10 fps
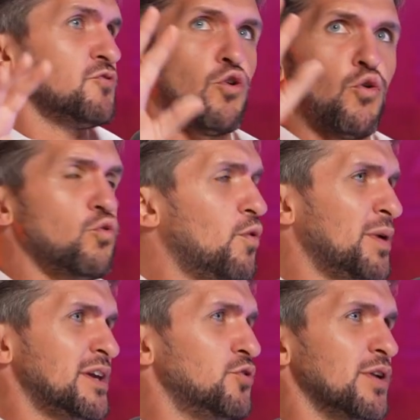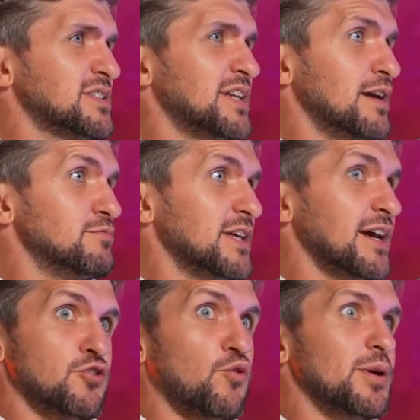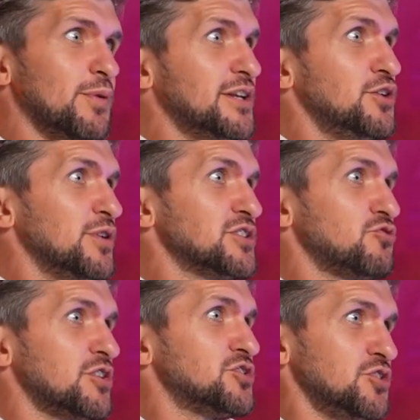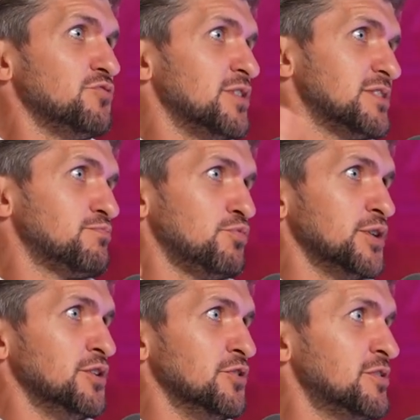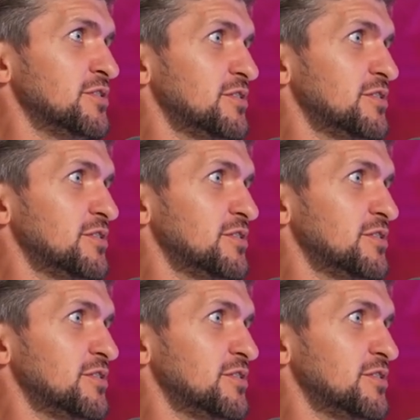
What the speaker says: You've got all the big US names there. Normally when US trust you, it's pretty good.